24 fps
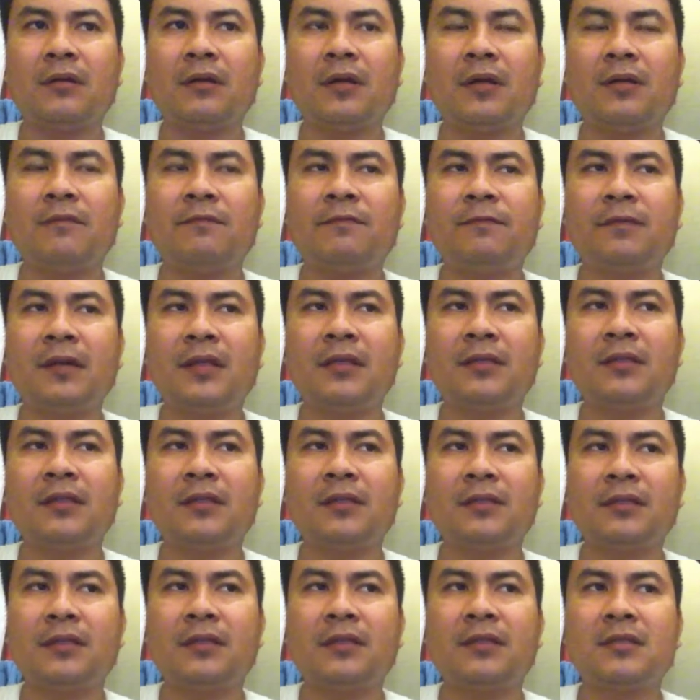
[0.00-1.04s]
I felt
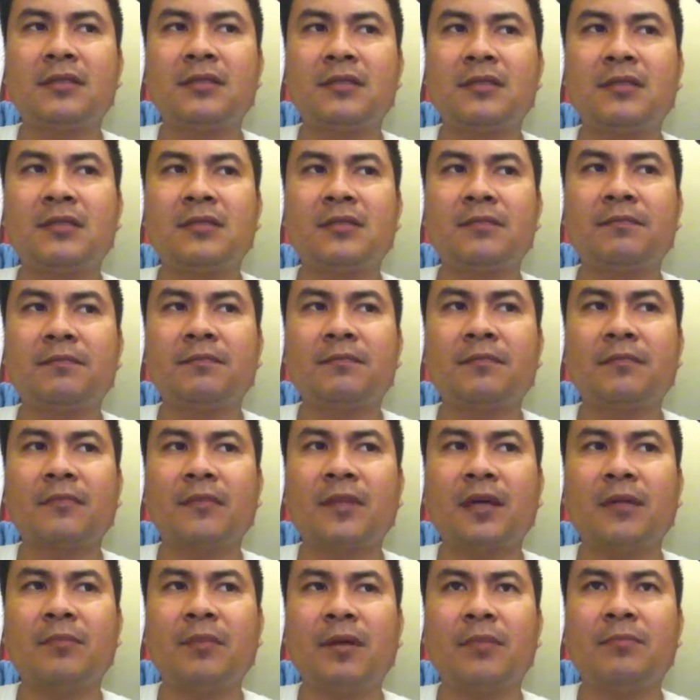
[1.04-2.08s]
that it's
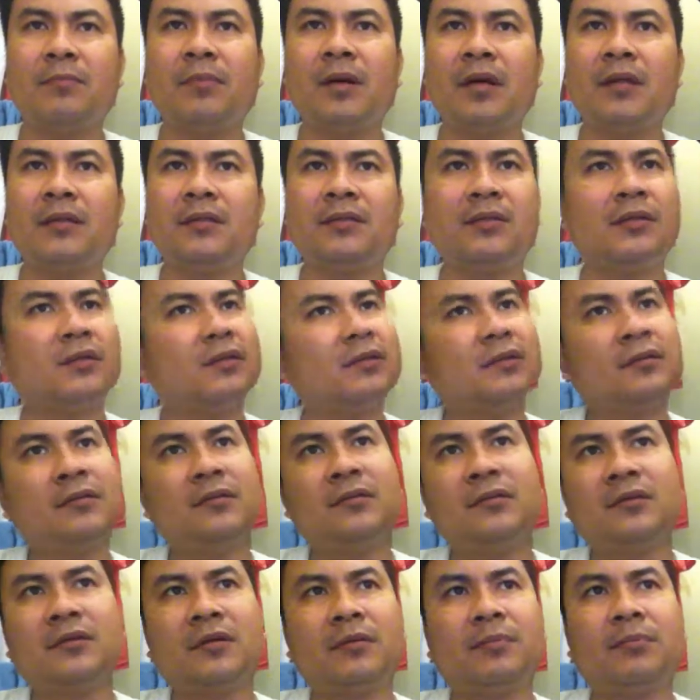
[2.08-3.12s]
my body,
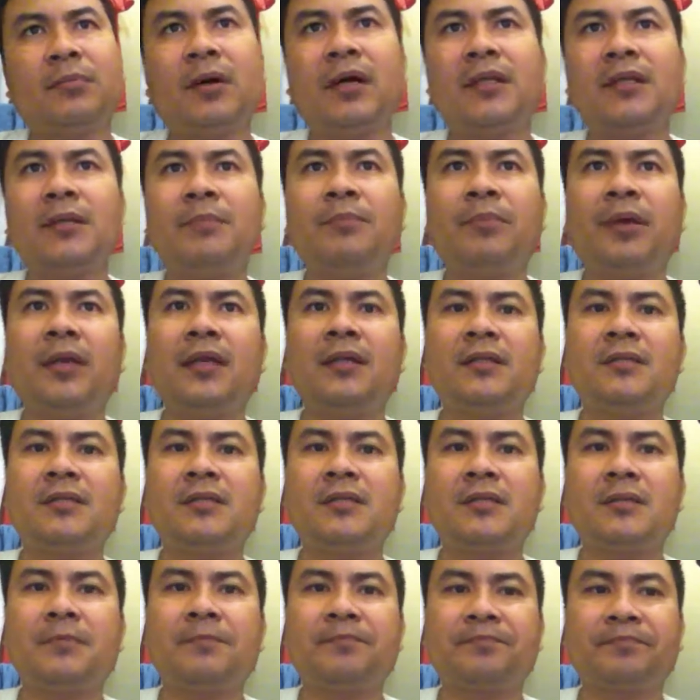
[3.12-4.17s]
their body
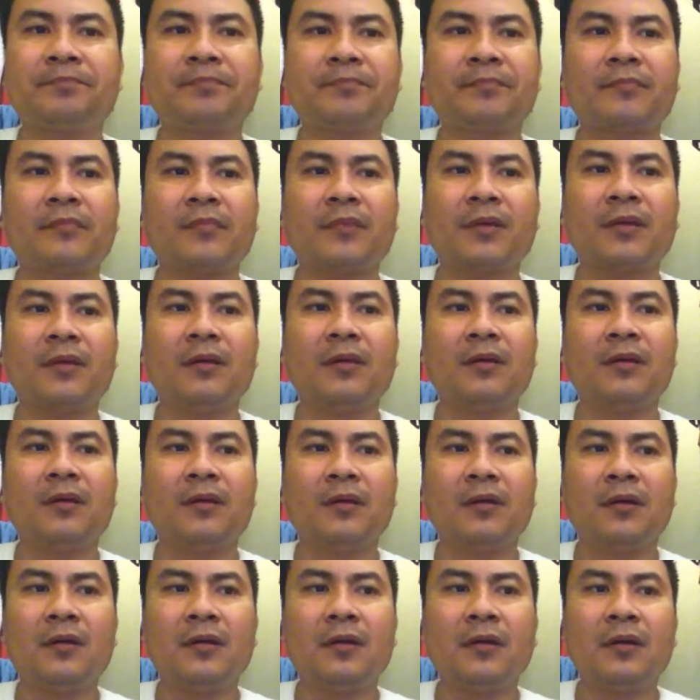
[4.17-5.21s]
pains,
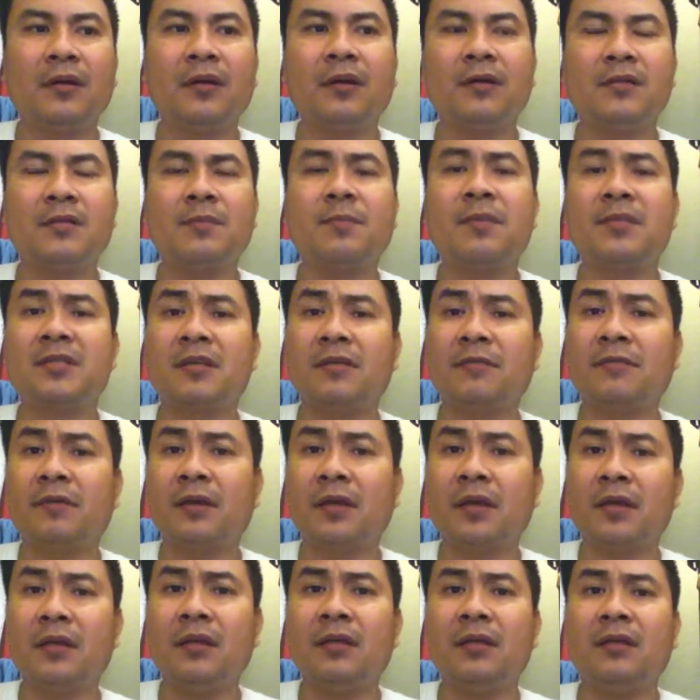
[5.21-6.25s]

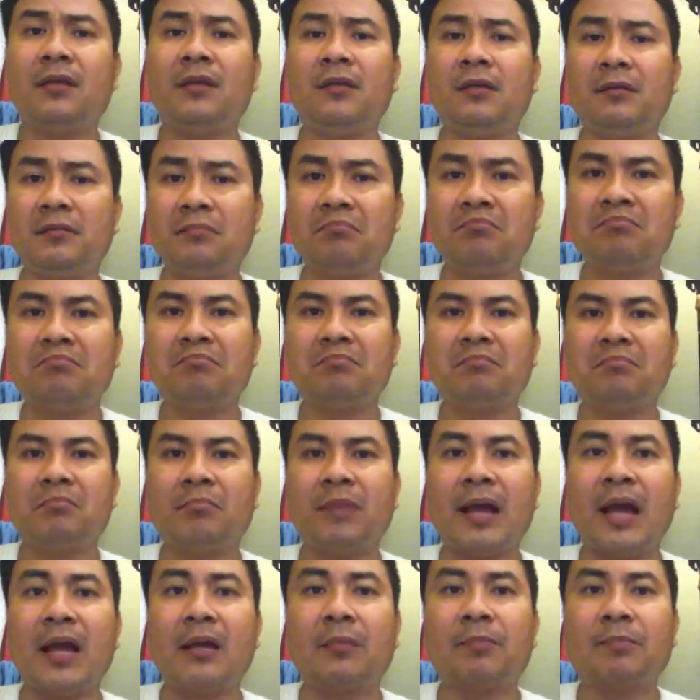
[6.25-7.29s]
specifically
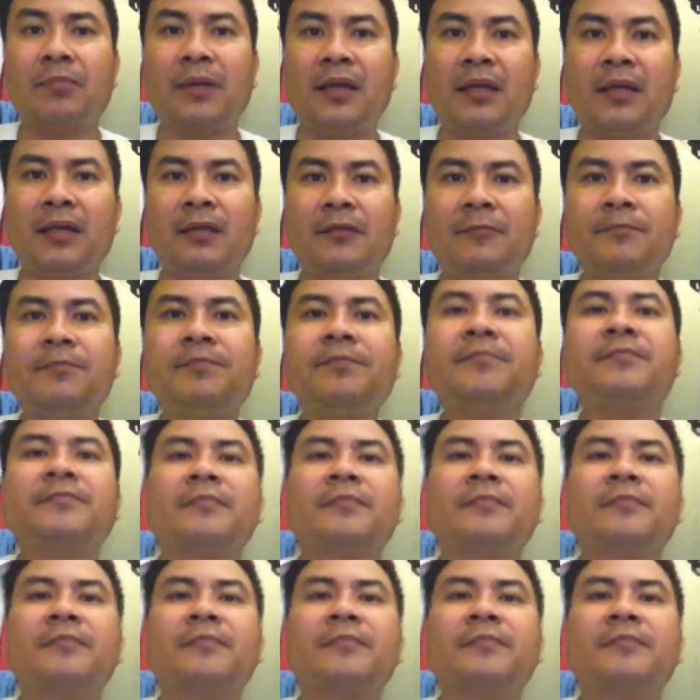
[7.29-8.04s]
back pain,